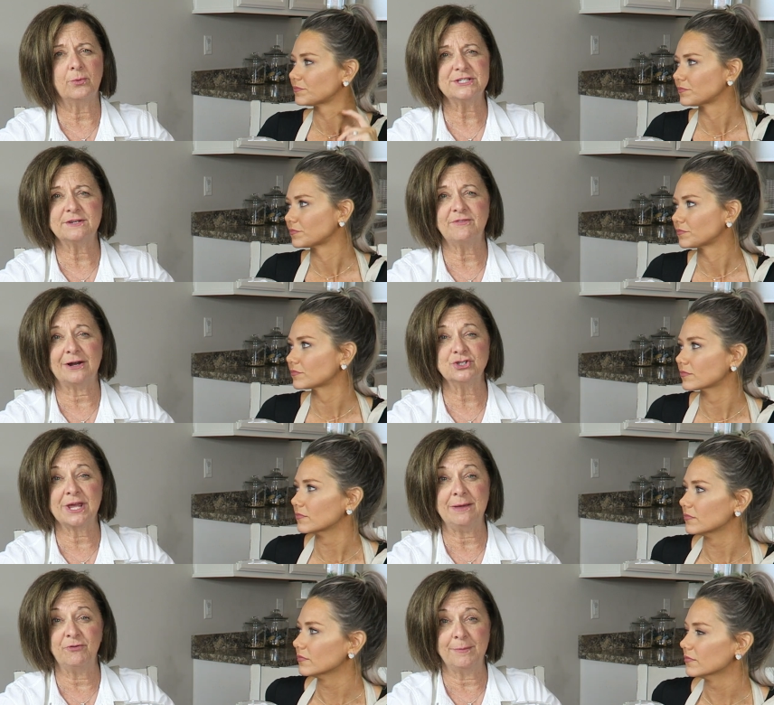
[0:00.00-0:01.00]
Speaker 1: the rest of
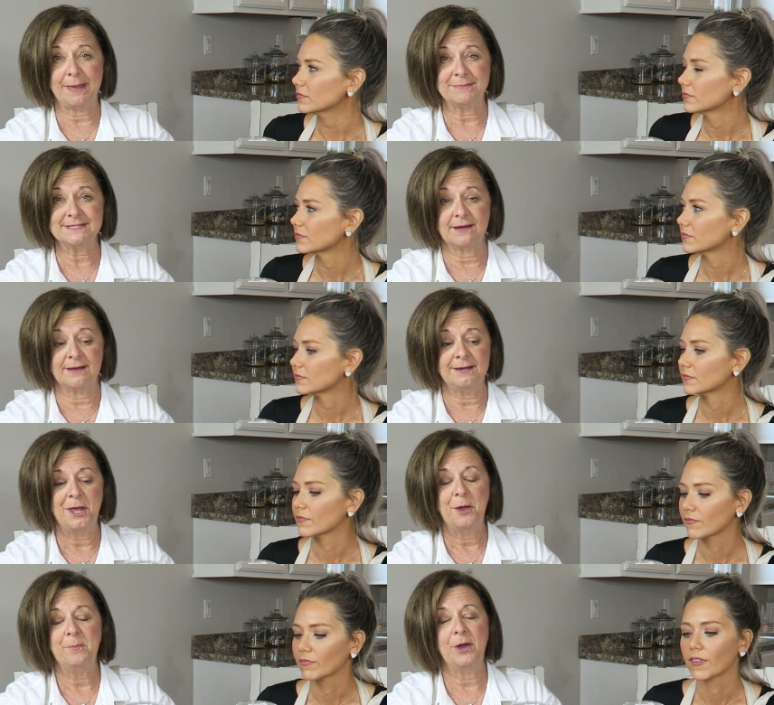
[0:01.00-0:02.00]
ours came from
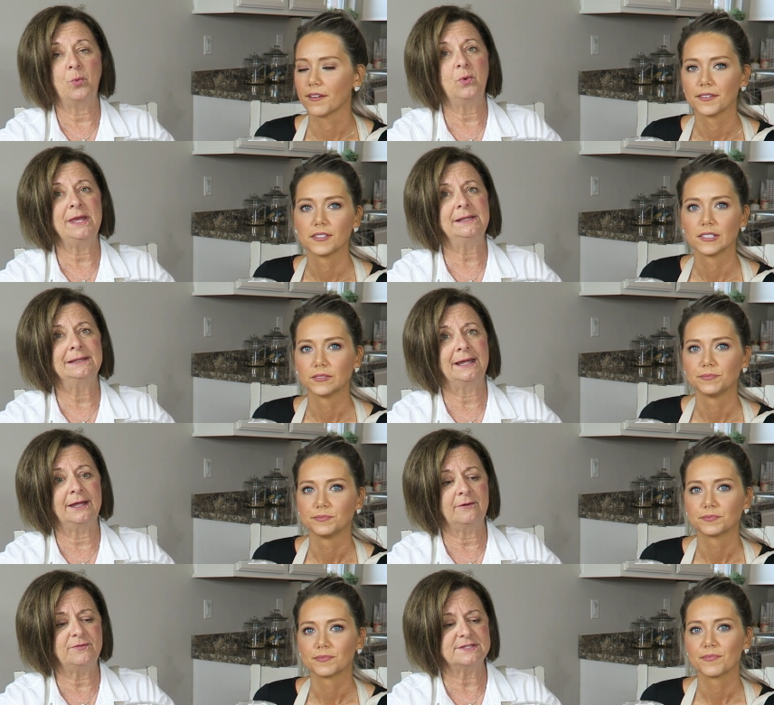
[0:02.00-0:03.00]
Amazon, but we
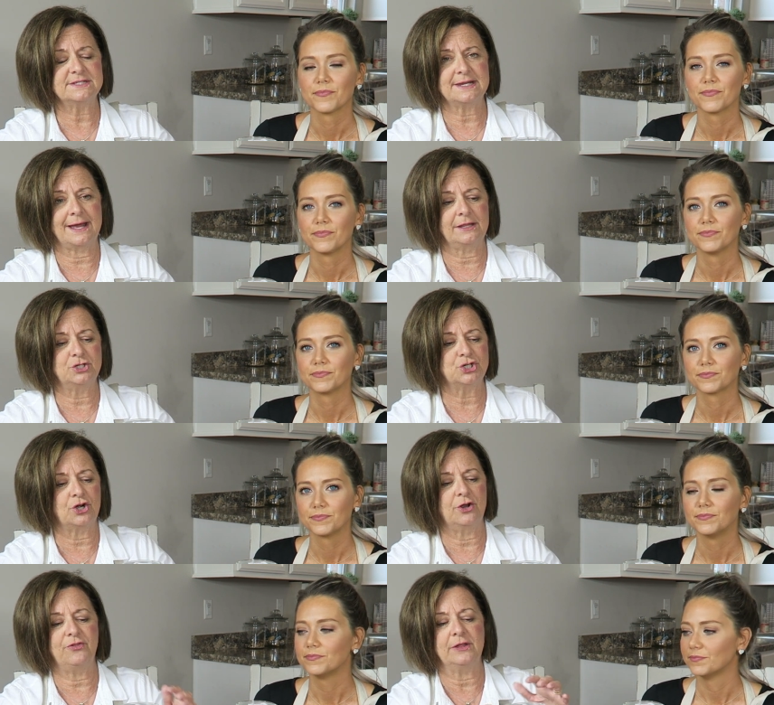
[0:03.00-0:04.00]
love the style of
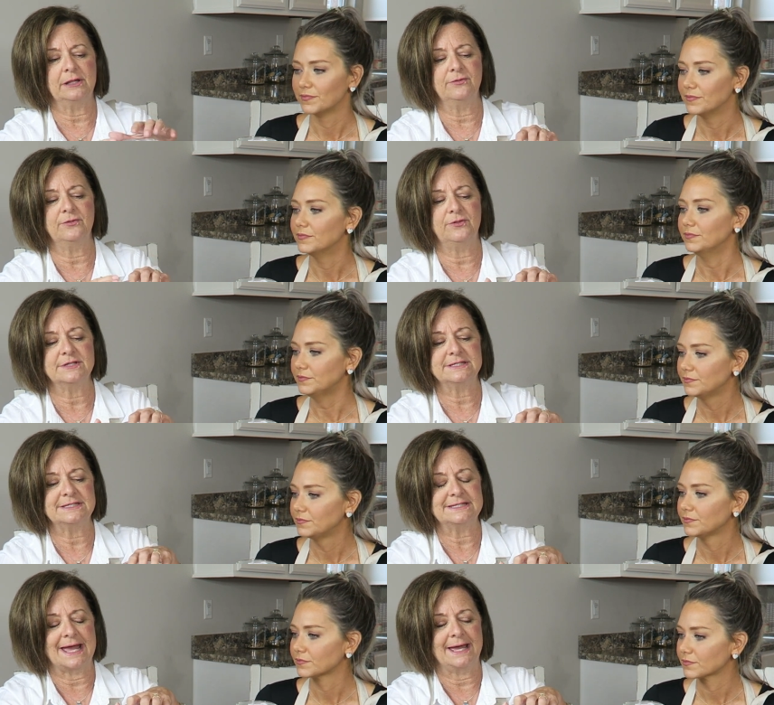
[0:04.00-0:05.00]
jar. The, the
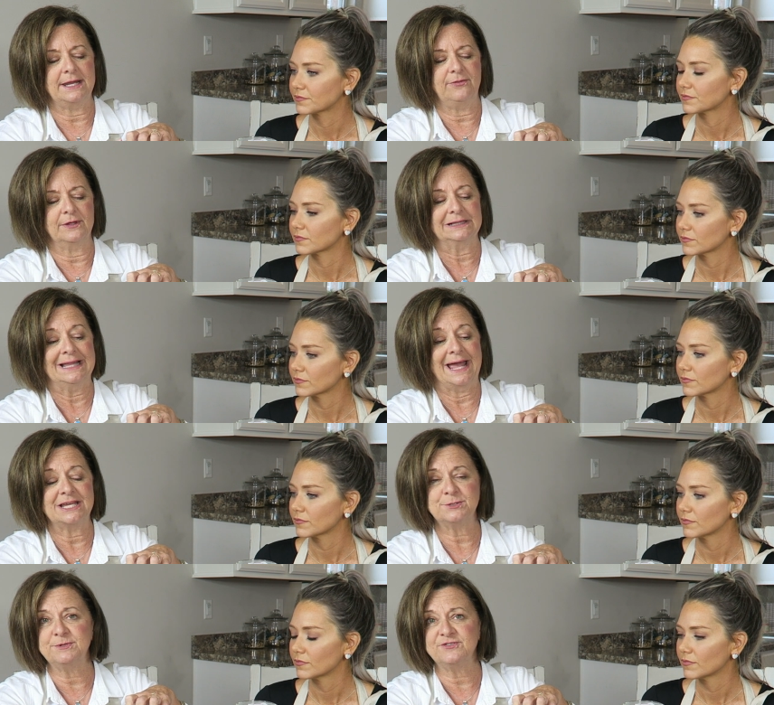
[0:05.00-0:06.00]
siding, the
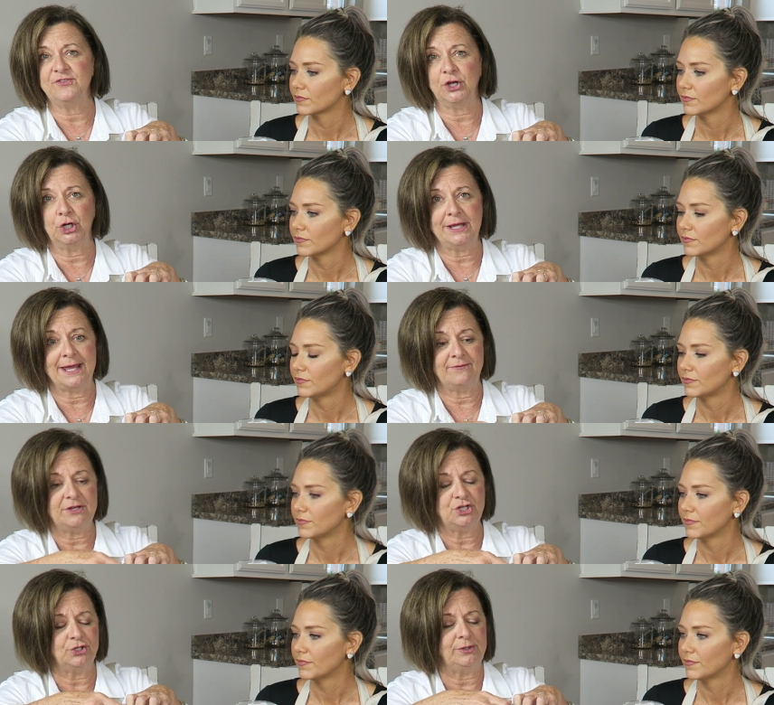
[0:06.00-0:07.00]
clasp is very
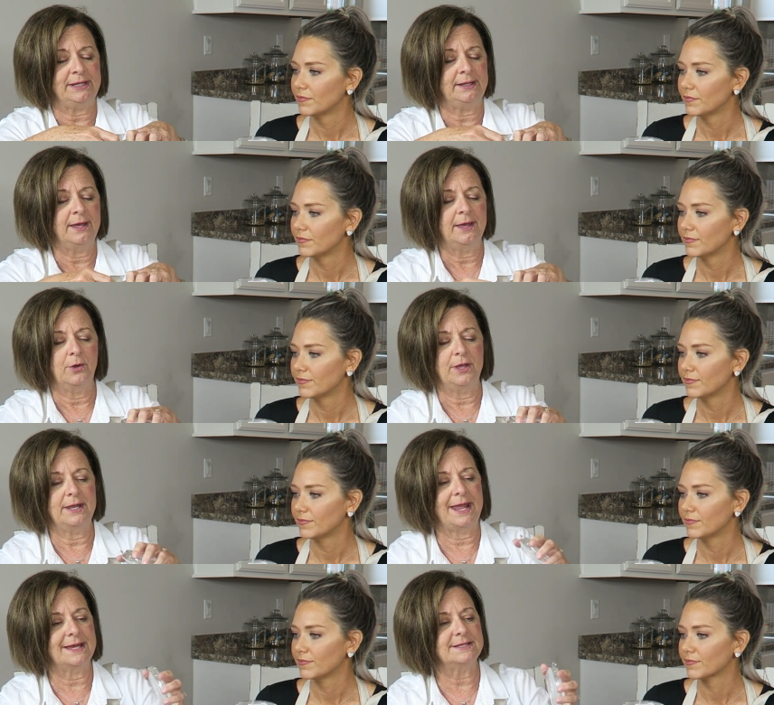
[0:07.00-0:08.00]
heavy duty.
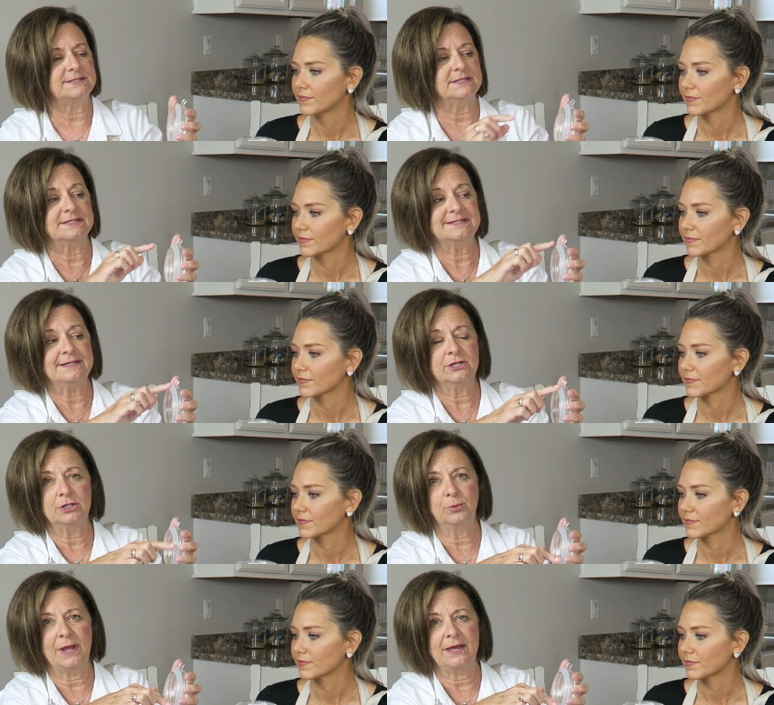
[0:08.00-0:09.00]
It has the
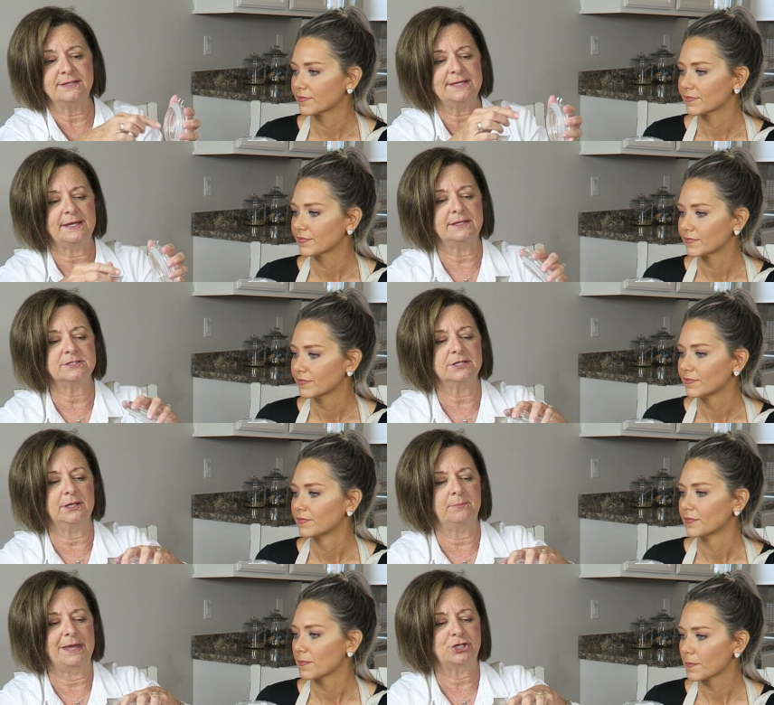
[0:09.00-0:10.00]
seal around it
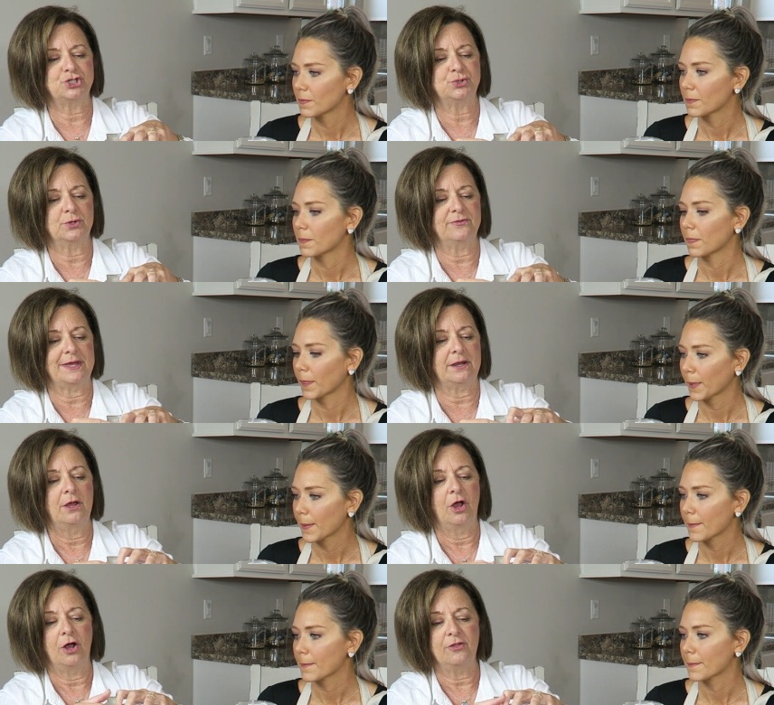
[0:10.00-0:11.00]
to make sure
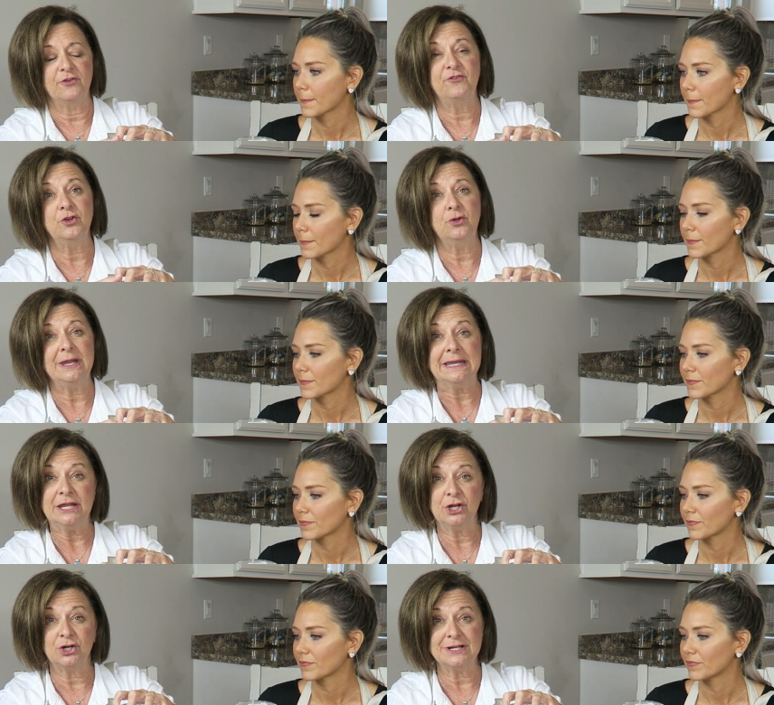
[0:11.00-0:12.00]
that all the food in
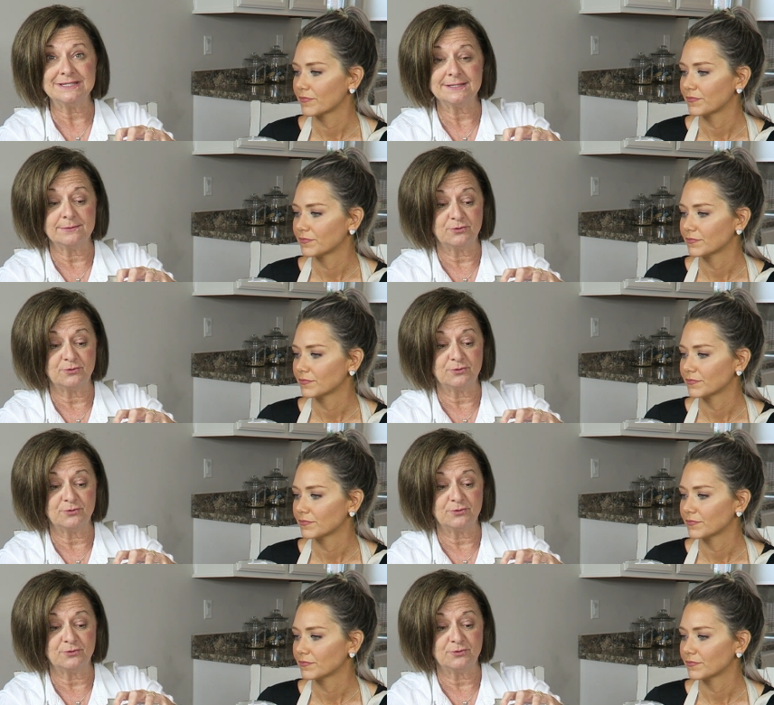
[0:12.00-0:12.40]
here is